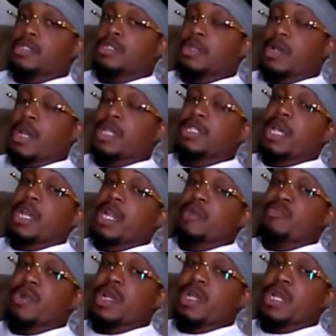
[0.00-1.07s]
So that's how they
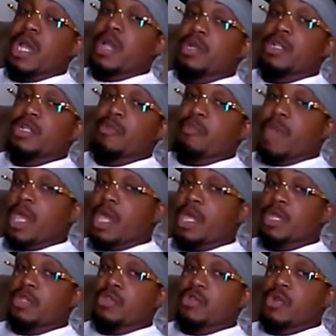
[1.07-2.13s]
bring down the
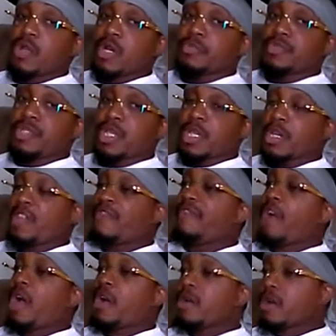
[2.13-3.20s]
demand. You know what I'm saying? They
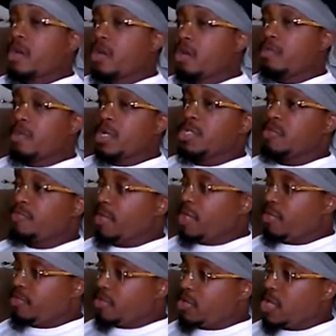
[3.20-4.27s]
fire a whole bunch of
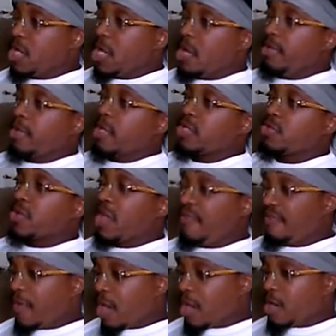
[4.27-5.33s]
people because when they
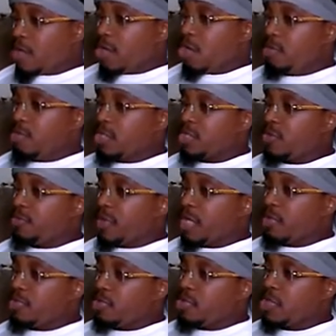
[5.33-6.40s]
fire a whole bunch of
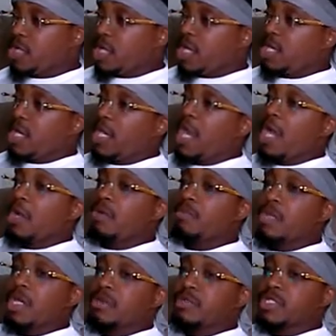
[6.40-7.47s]
people, they're not gonna
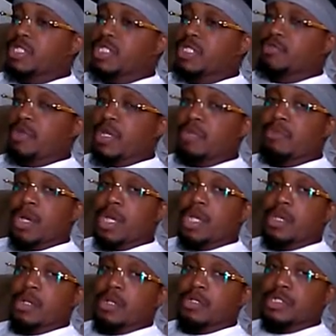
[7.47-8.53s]
be able to spend
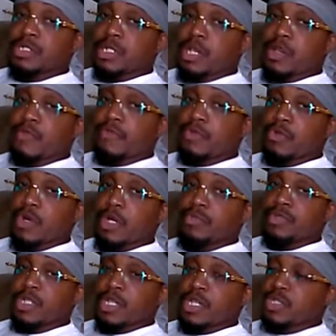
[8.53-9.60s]
money on stuff. You know what
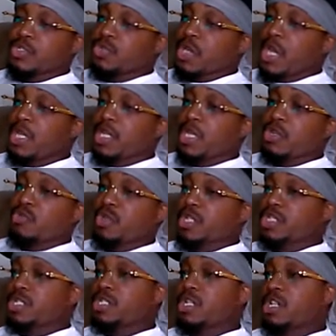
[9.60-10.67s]
I'm saying? So that
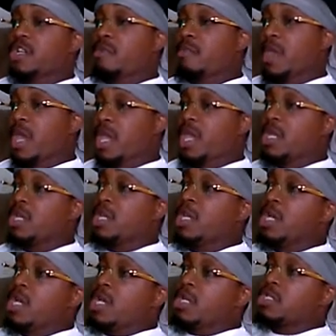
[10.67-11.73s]
decreases the demand.
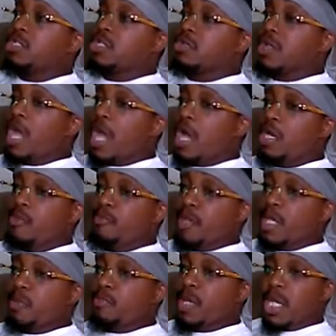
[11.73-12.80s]
So now the
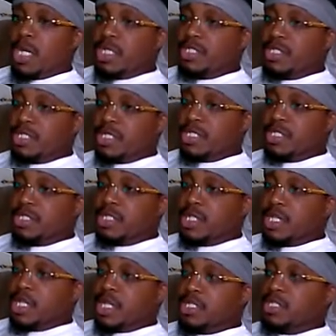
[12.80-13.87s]
big businesses,
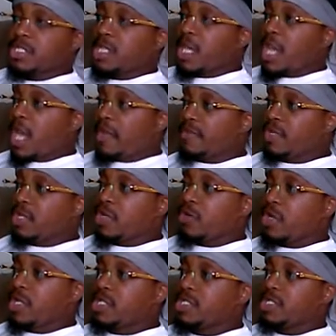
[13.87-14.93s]
since they have a
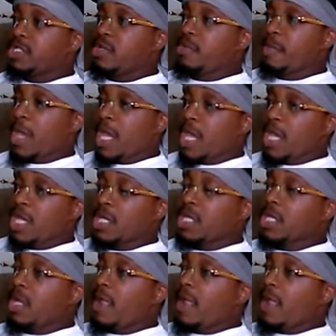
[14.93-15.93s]
decrease in demand,